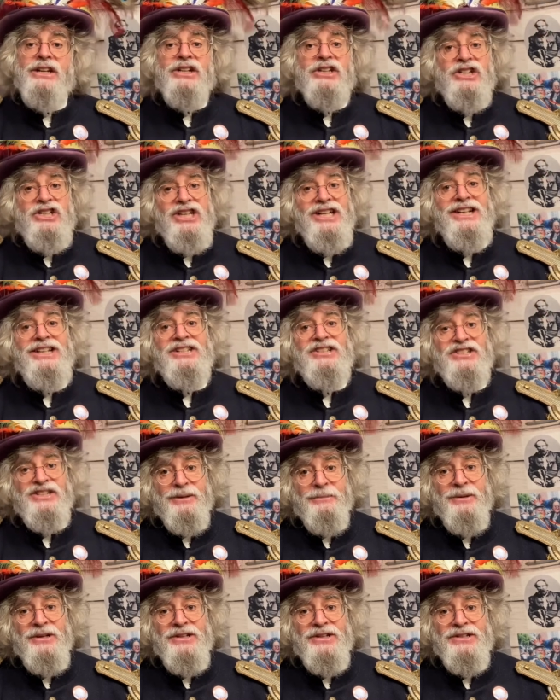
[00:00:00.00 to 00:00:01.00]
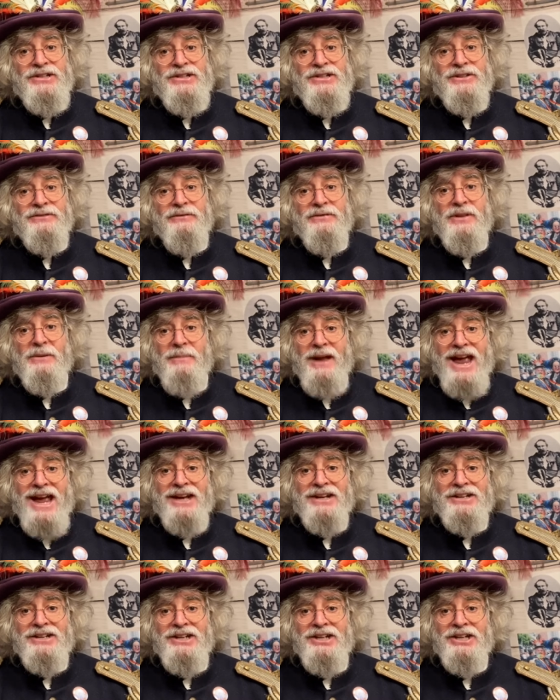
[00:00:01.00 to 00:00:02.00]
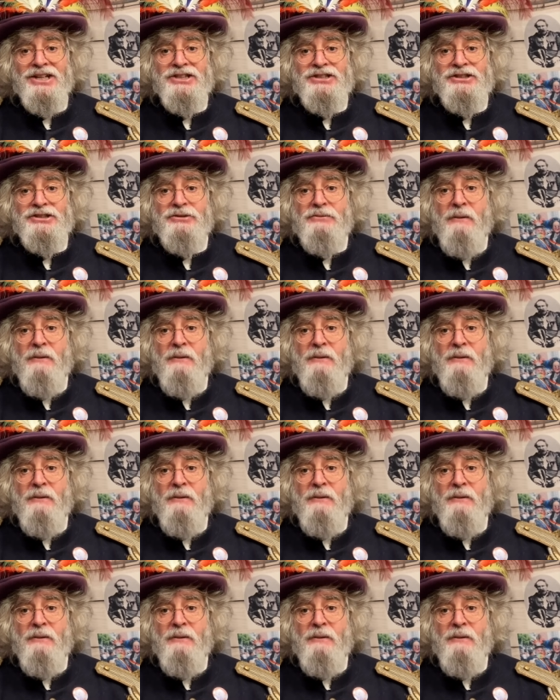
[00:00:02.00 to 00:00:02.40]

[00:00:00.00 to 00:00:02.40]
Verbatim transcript: Gene Simmons from the band Kiss.